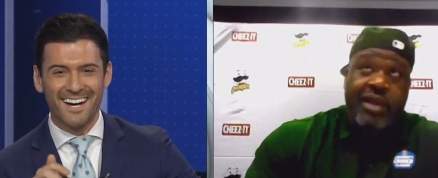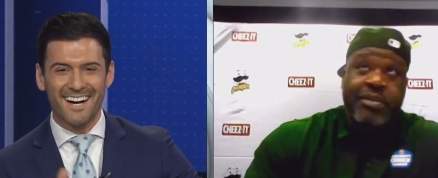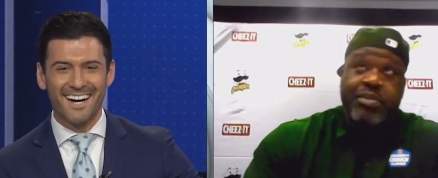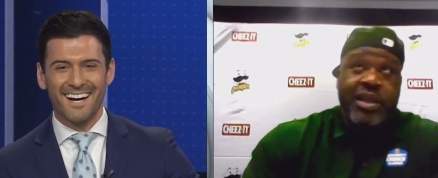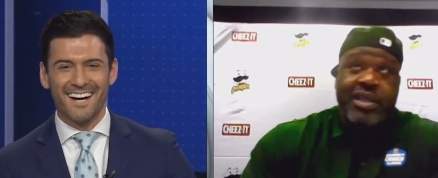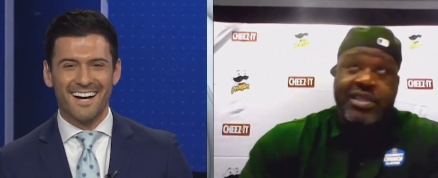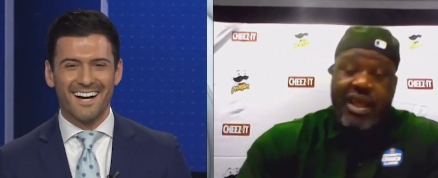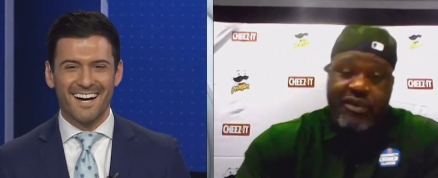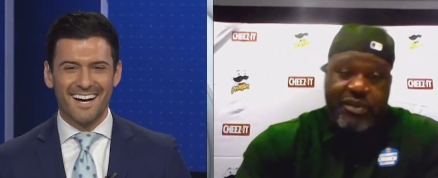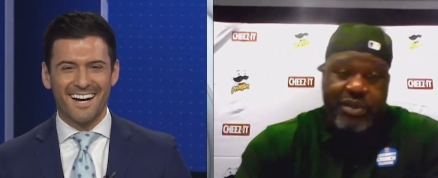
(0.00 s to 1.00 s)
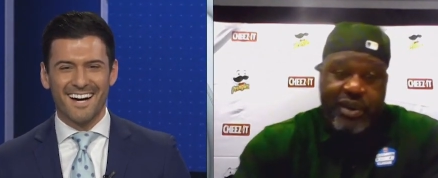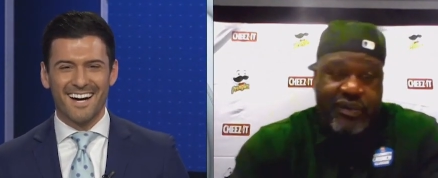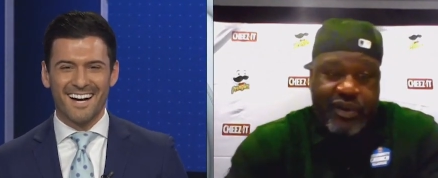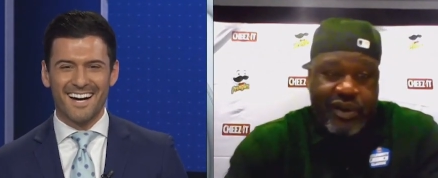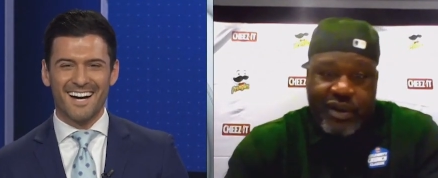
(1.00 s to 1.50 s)
Speaker 1: I because I have a
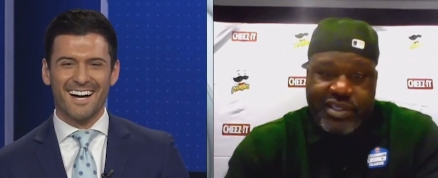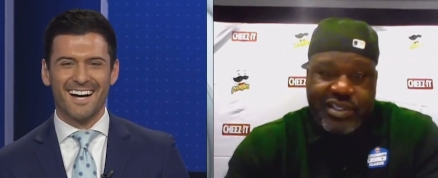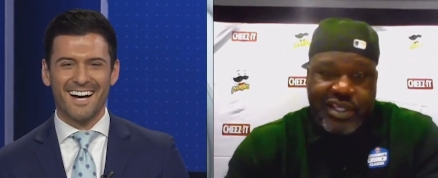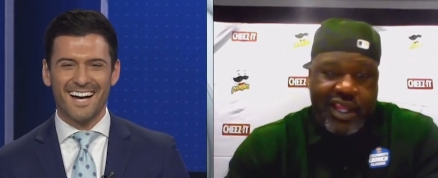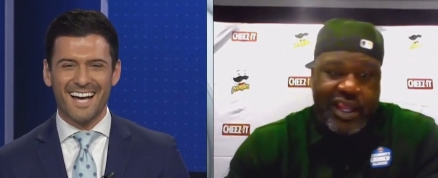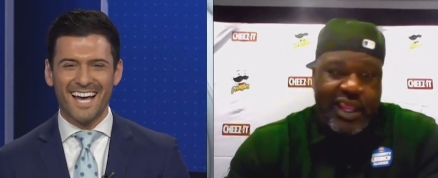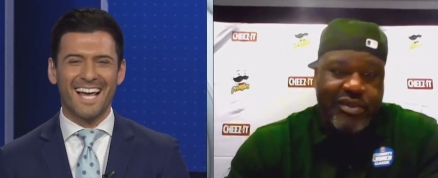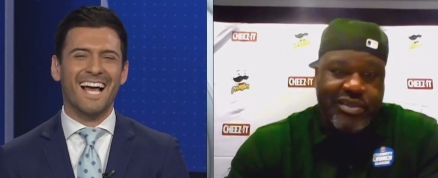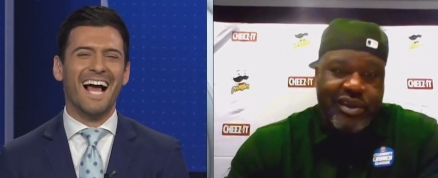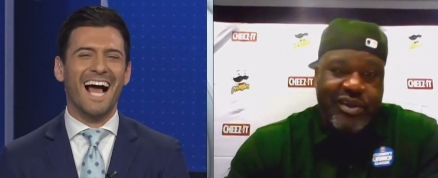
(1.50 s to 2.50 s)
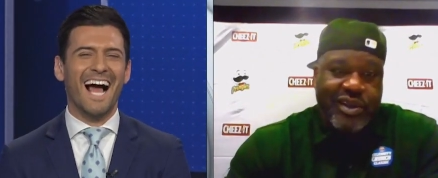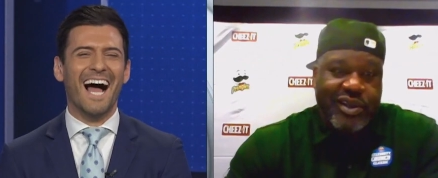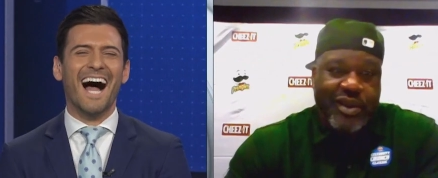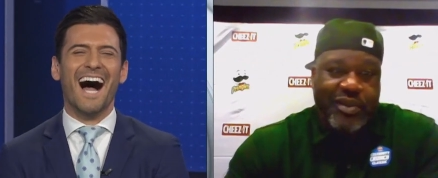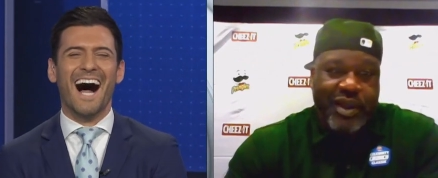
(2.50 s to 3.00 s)
beautiful, gorgeous lady that I was gonna hook
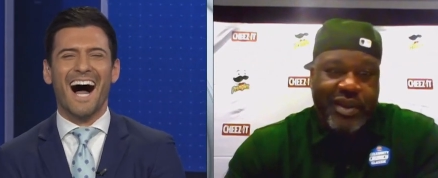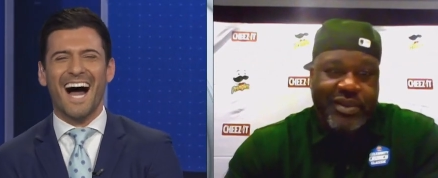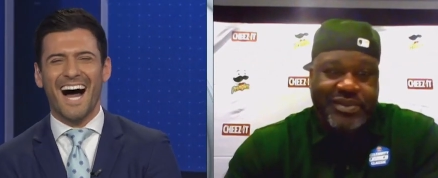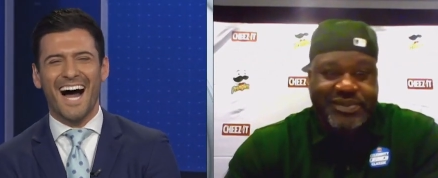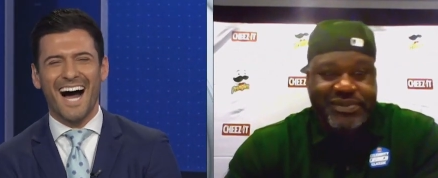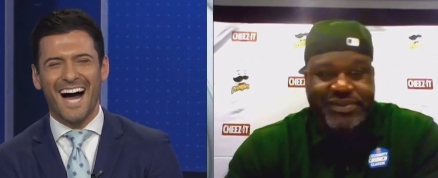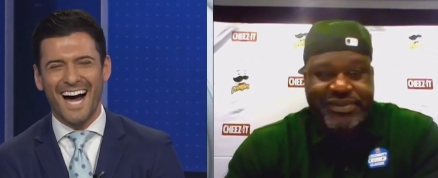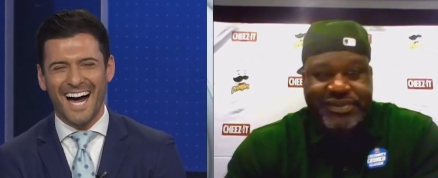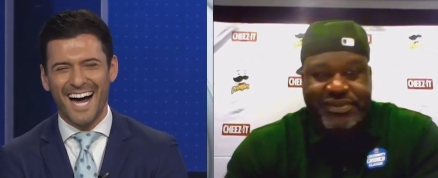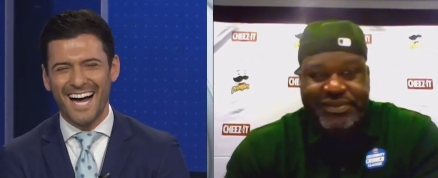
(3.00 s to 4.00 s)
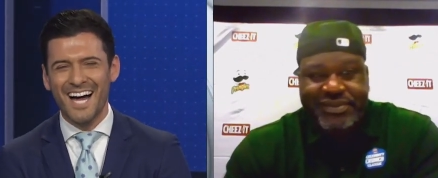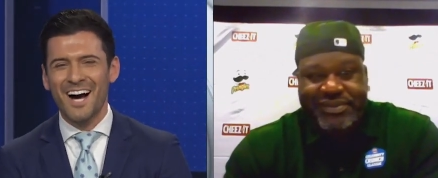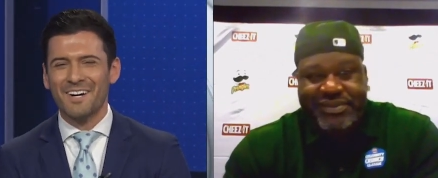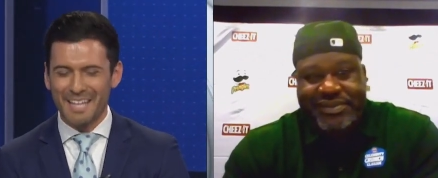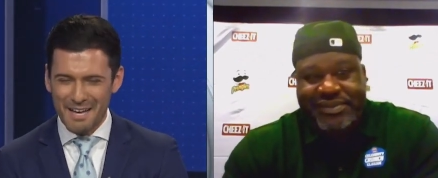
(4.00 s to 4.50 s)
you up with.
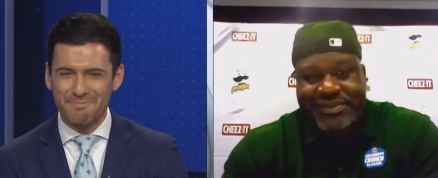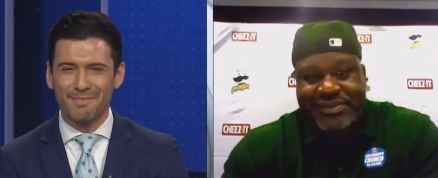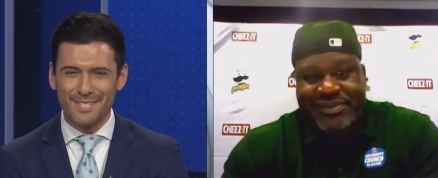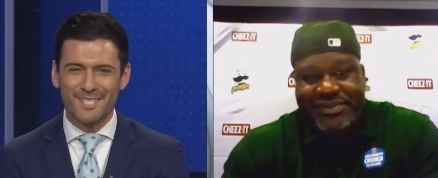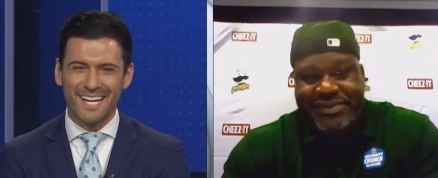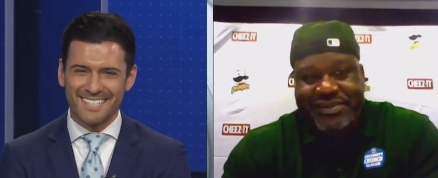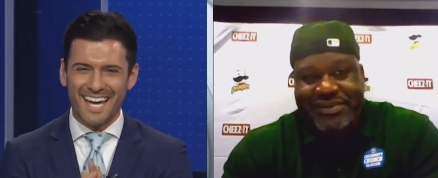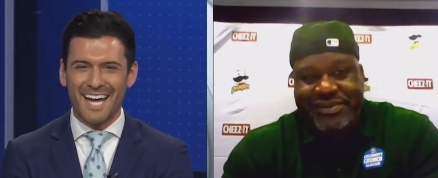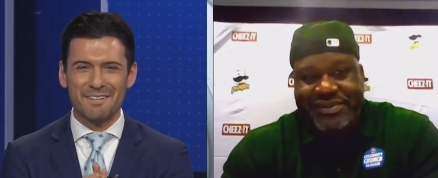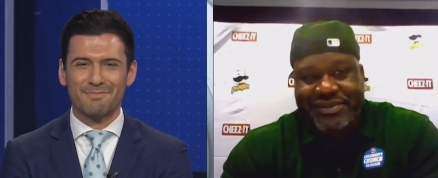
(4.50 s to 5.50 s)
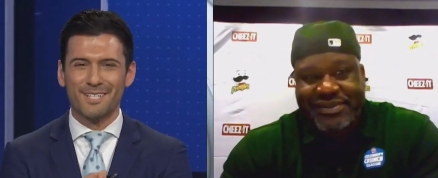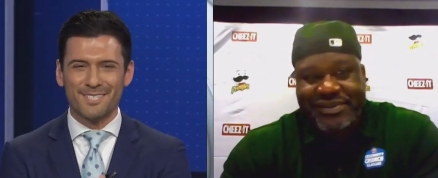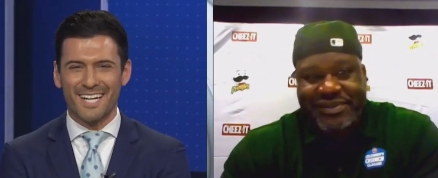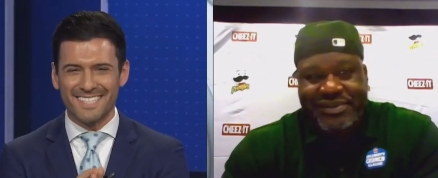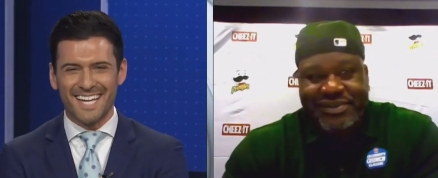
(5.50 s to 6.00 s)
Speaker 2: Well, I appreciate that. I
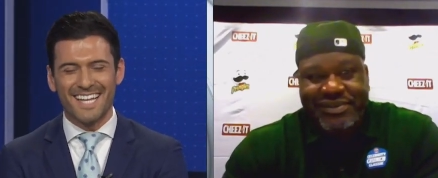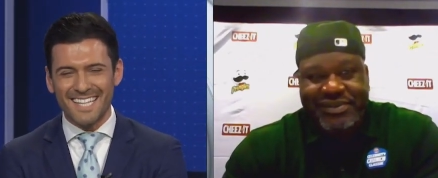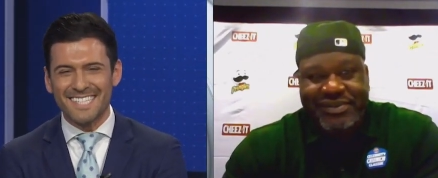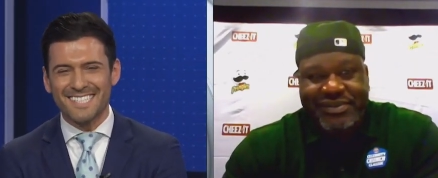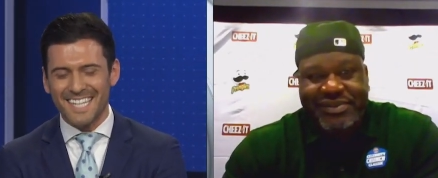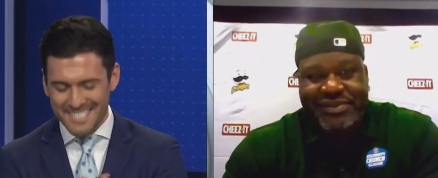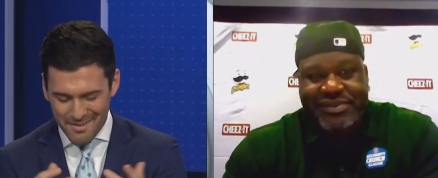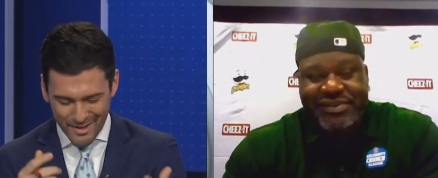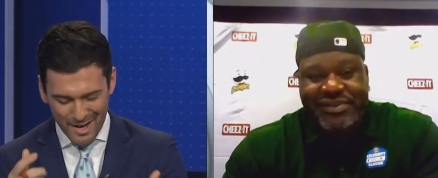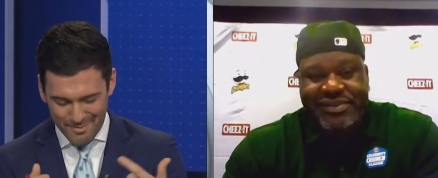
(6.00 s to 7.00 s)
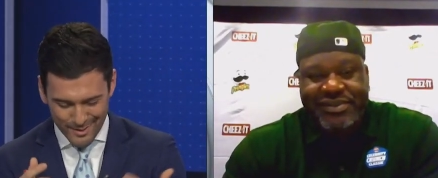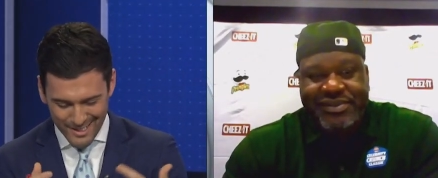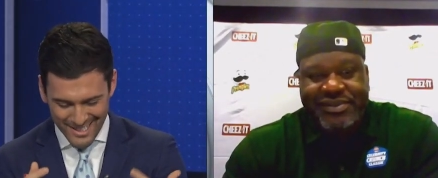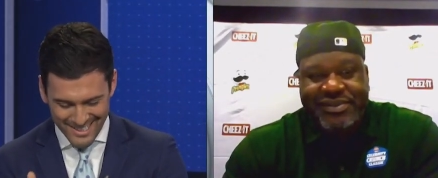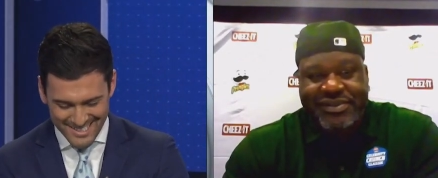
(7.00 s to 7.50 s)
appreciate that. Let's let's have a couple.
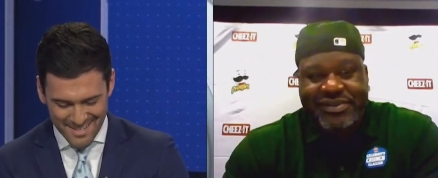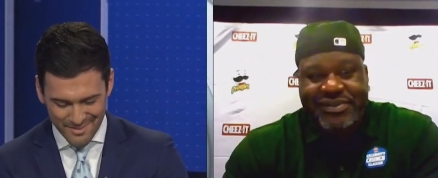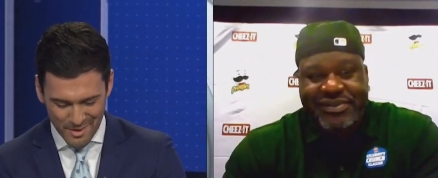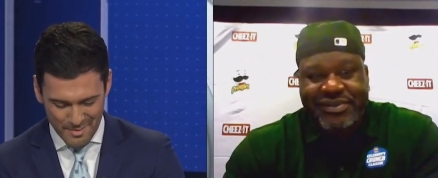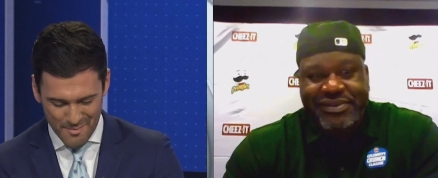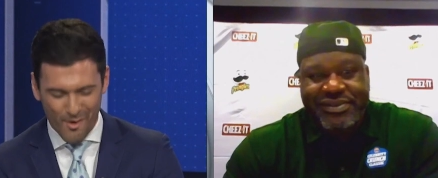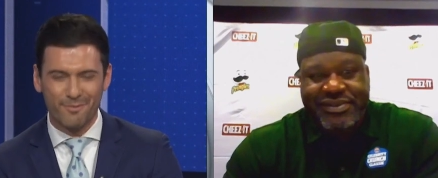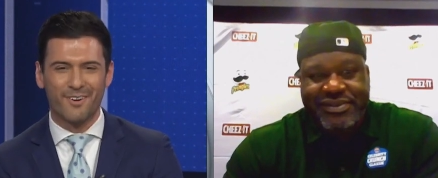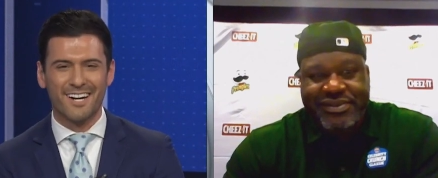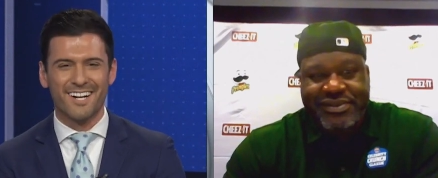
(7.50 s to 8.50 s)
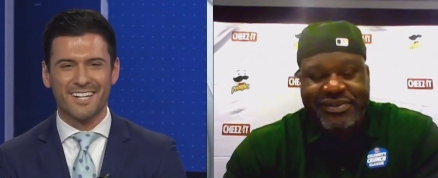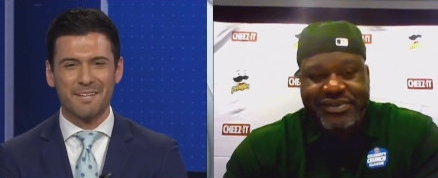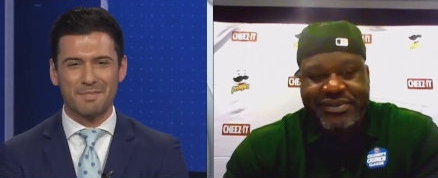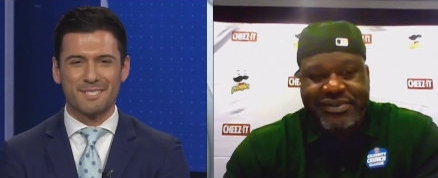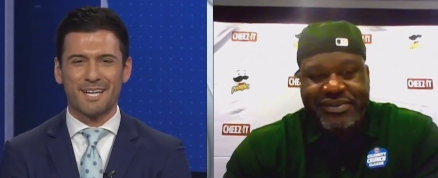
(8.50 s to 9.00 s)
Uh, let's have a little bit more fun here. Keep
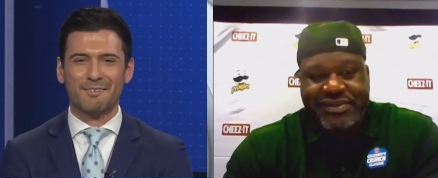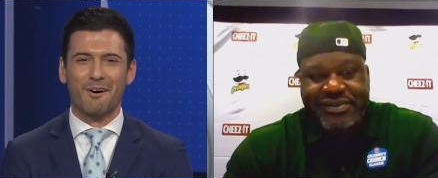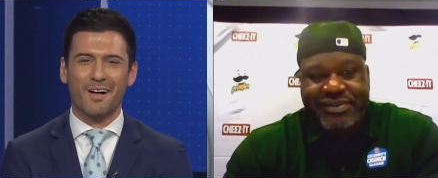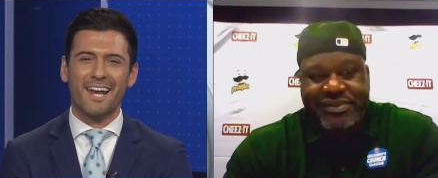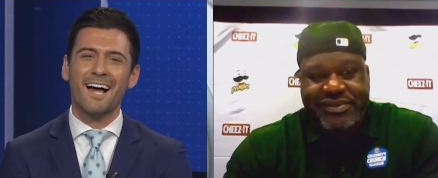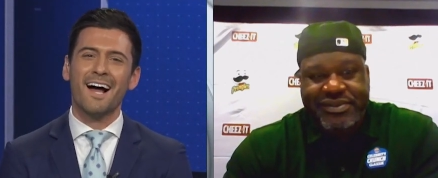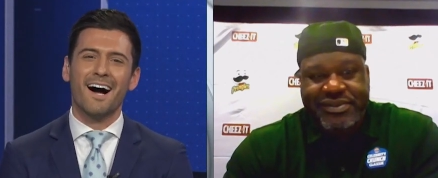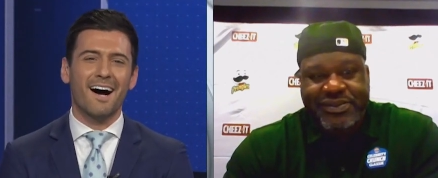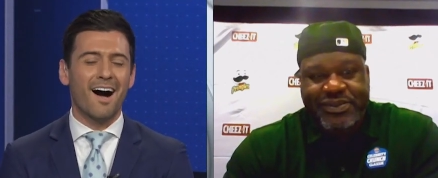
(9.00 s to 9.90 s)
this thing rolling. Uh,